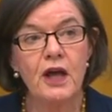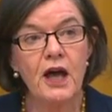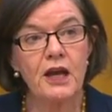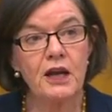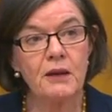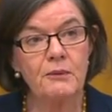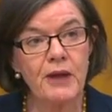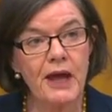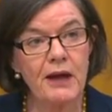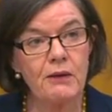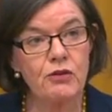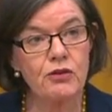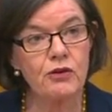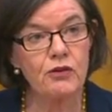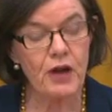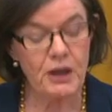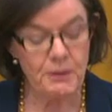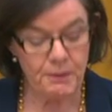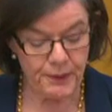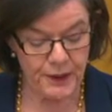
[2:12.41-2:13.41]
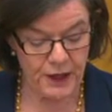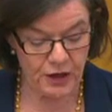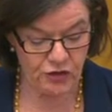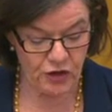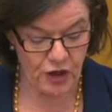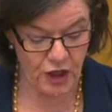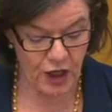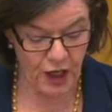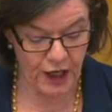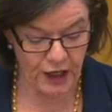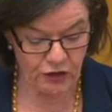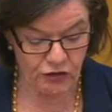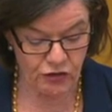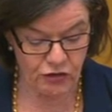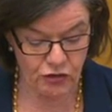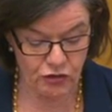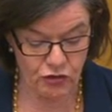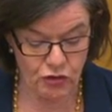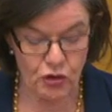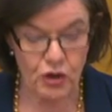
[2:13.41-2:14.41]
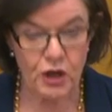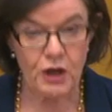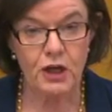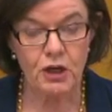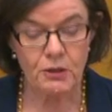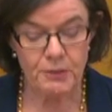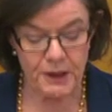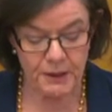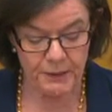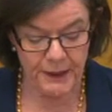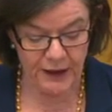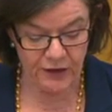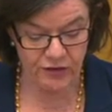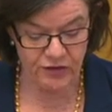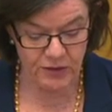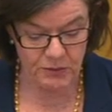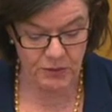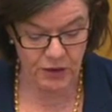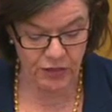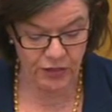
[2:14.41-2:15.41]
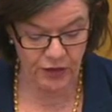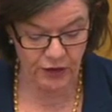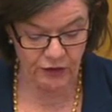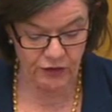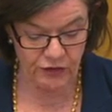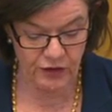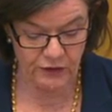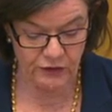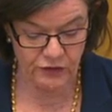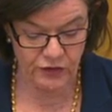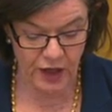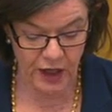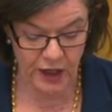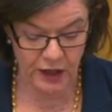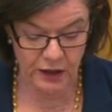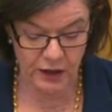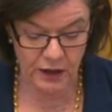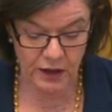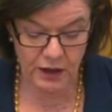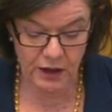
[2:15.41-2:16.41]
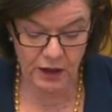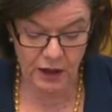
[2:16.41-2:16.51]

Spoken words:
and I'm now with great pleasure like to talk a little bit about some of the things they've done.